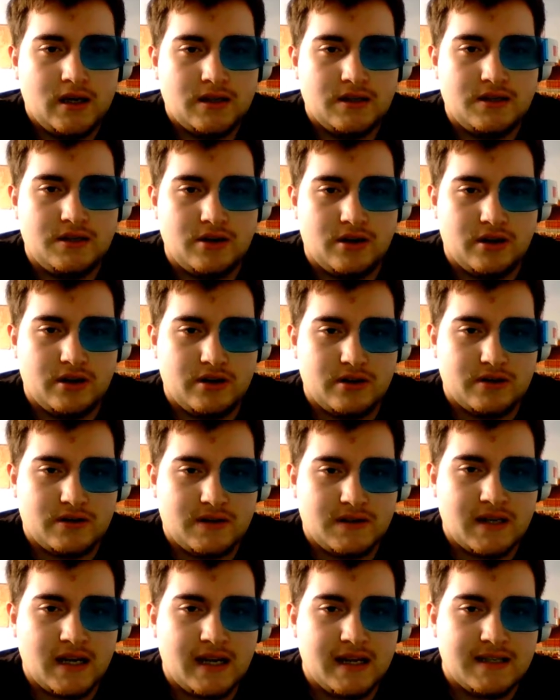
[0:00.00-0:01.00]
During your
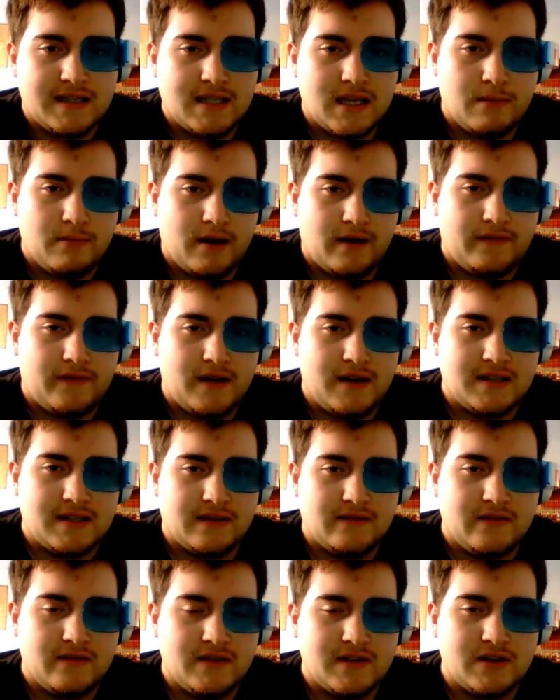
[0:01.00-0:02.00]
second standby phase
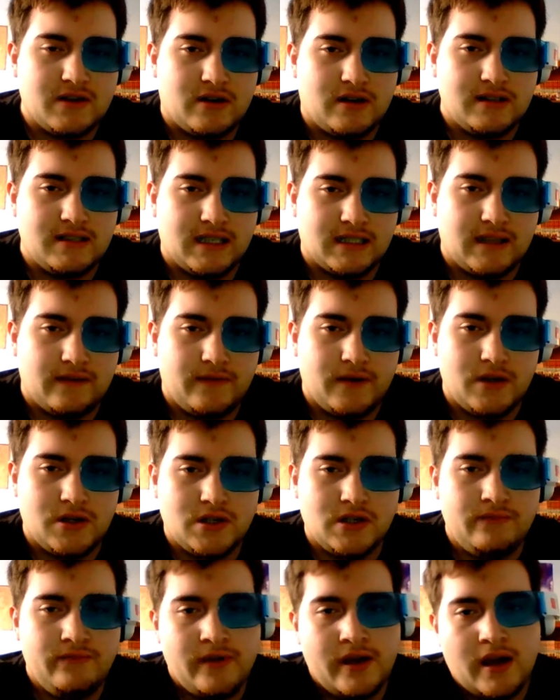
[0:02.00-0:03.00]
after this card's
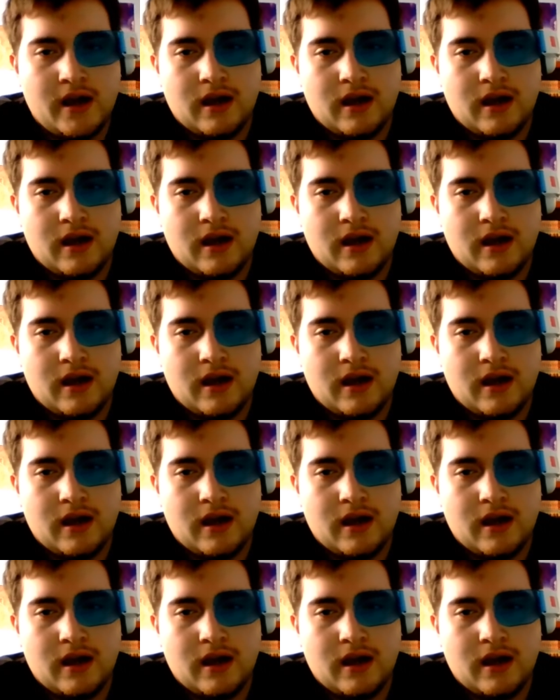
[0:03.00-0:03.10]
activation,